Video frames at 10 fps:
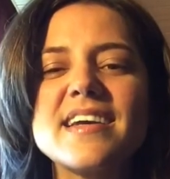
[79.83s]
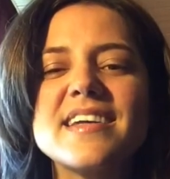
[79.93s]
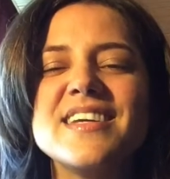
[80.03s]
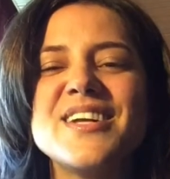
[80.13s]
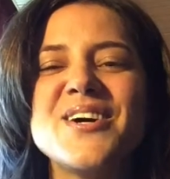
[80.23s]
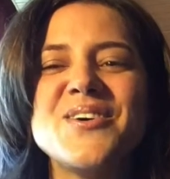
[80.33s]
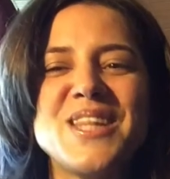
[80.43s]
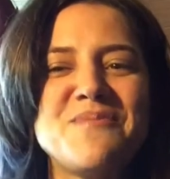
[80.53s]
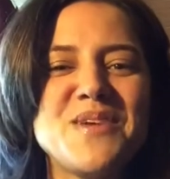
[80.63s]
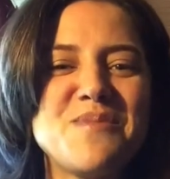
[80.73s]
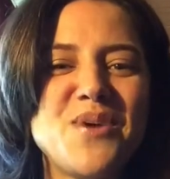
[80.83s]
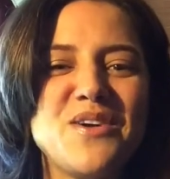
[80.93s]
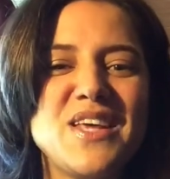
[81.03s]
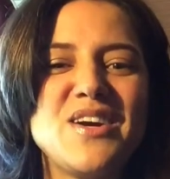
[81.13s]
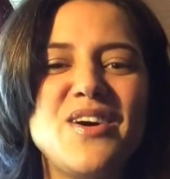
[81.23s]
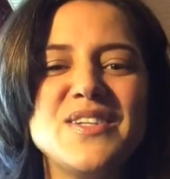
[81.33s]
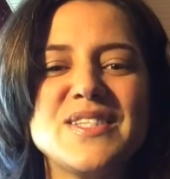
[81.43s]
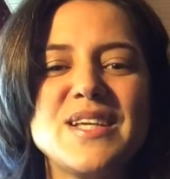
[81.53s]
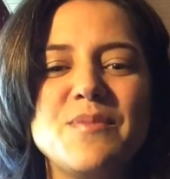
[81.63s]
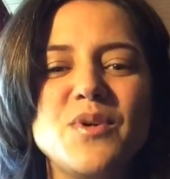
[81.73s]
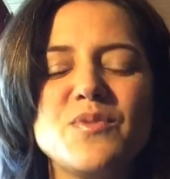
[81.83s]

You know, I love being a part of that ensemble.